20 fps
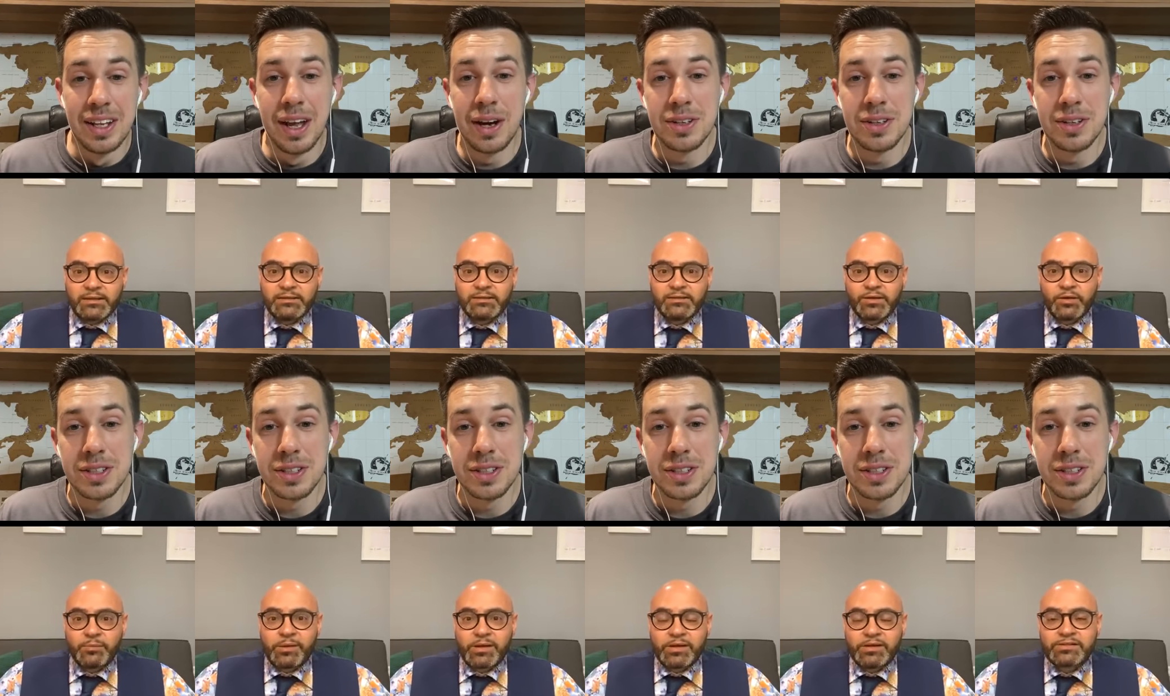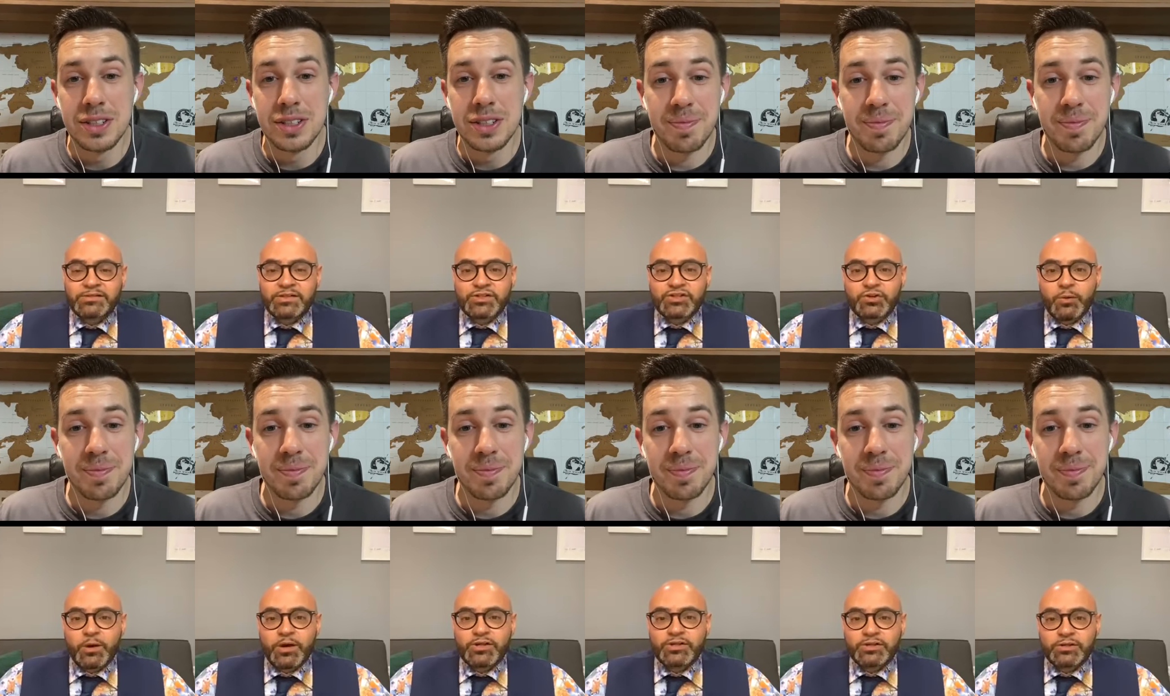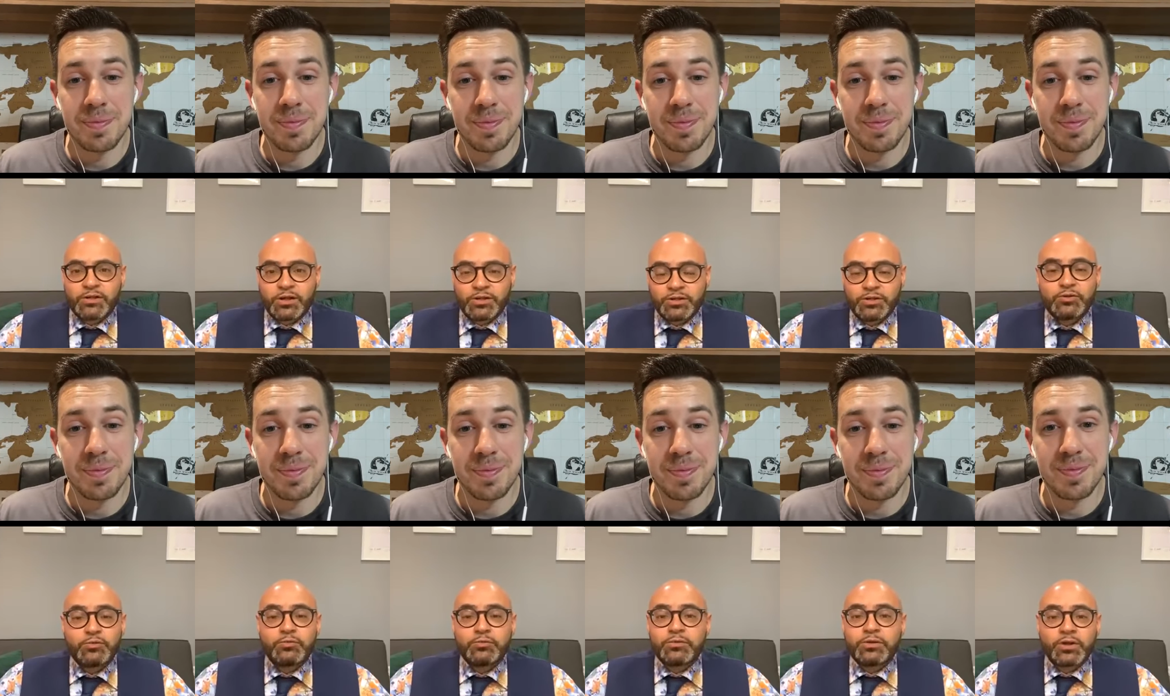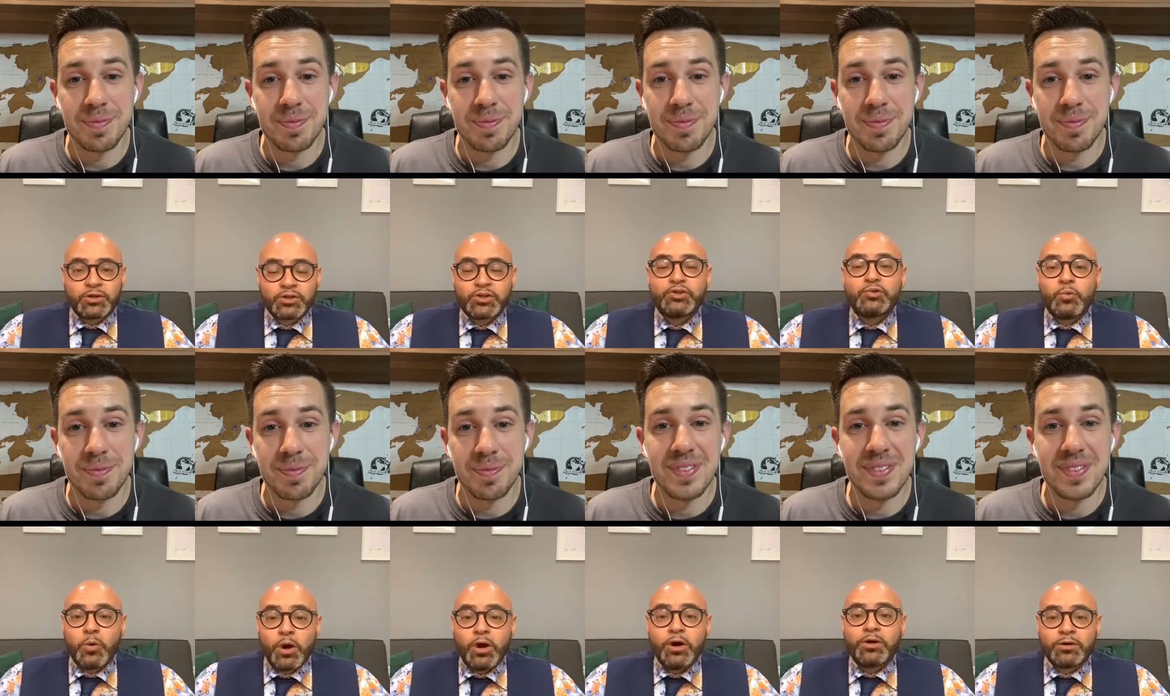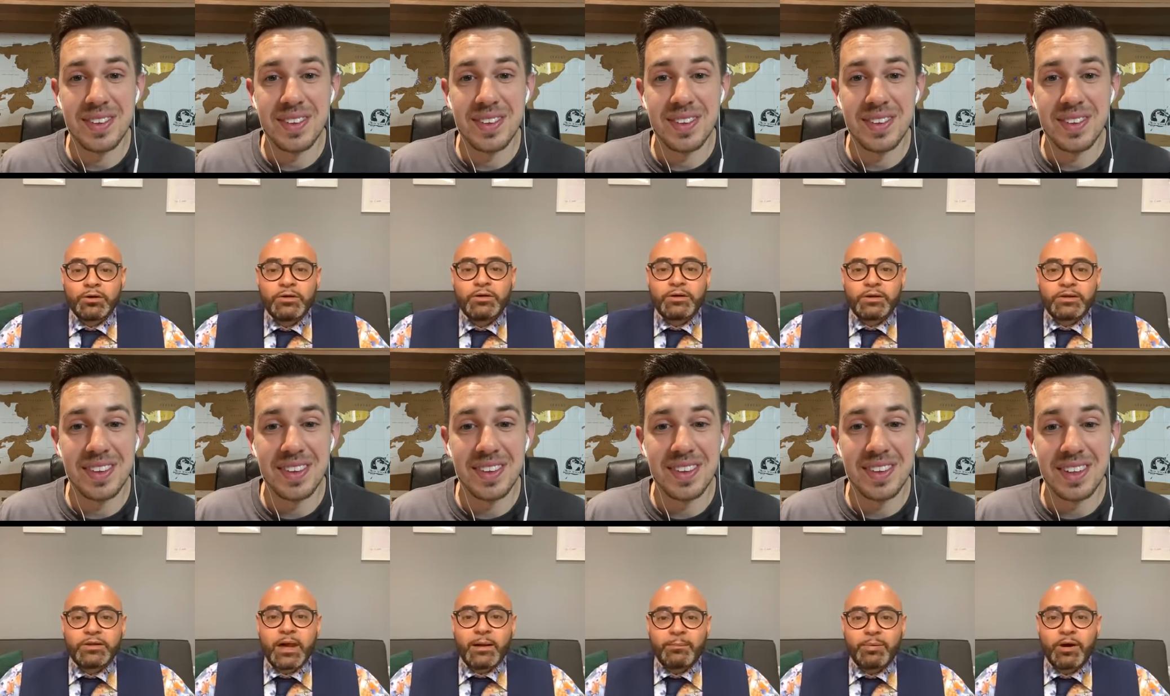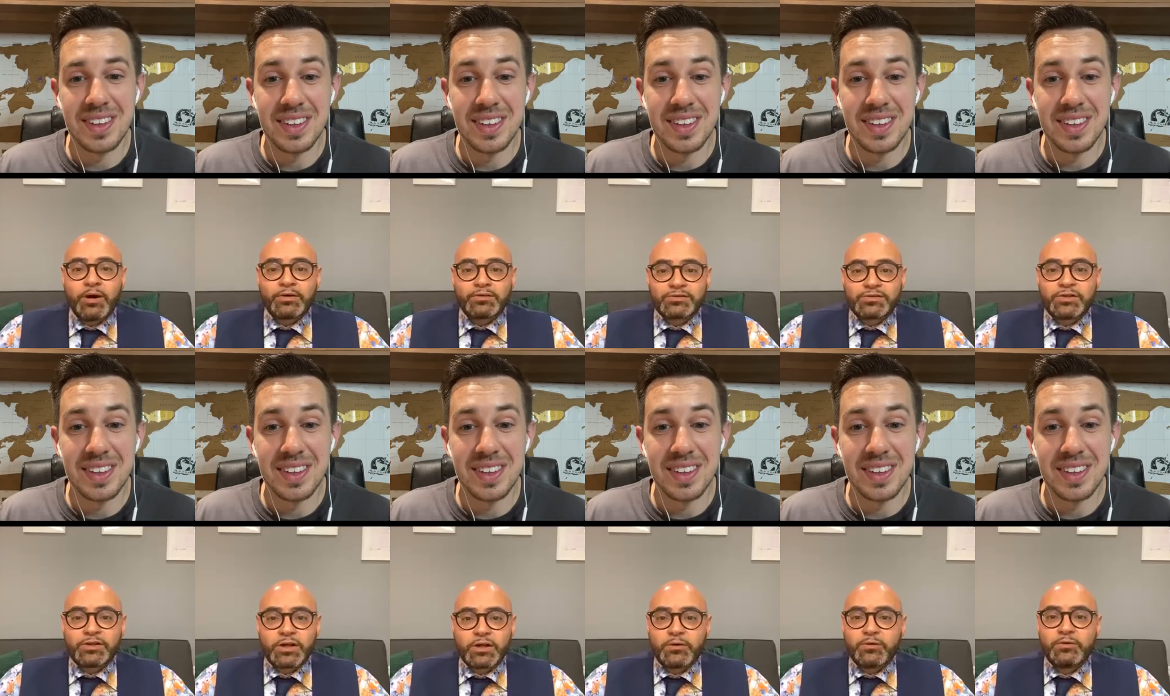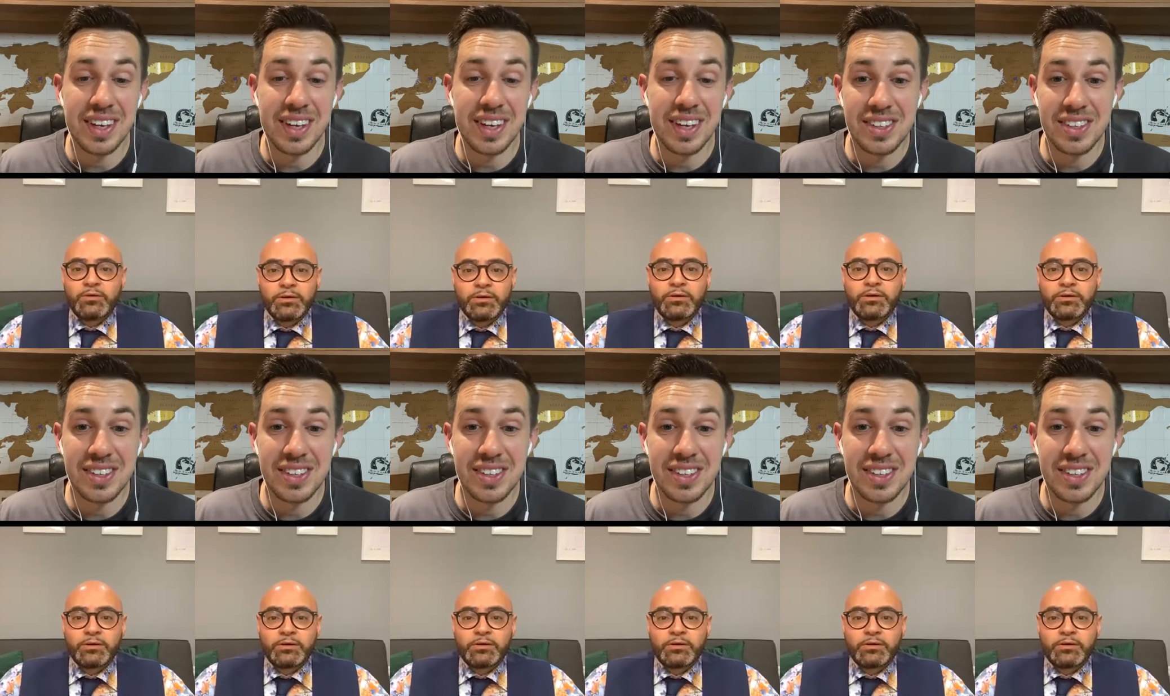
Speaker 1: No, it could have been in a situation like you were in that past, you know. Yeah,